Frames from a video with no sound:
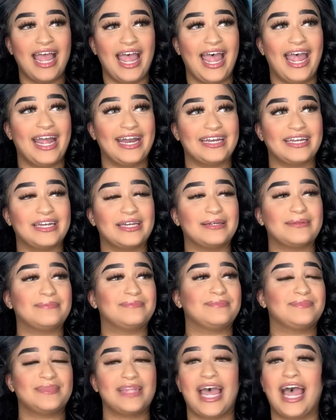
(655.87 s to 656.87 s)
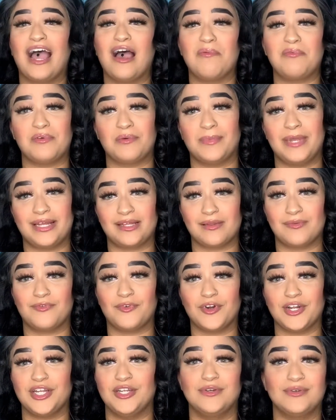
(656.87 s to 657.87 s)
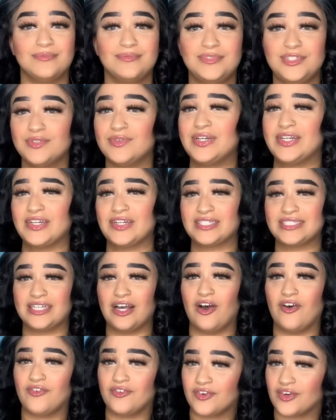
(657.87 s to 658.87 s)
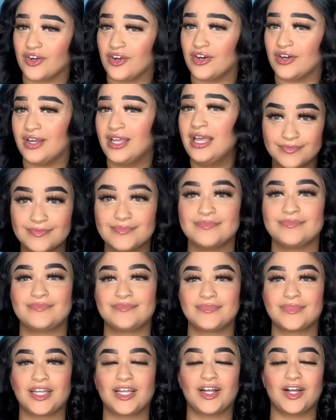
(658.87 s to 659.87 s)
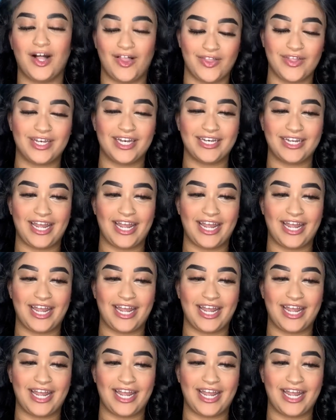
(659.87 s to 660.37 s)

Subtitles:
and have you'll make them for you. Do it yourself, girl. Call it a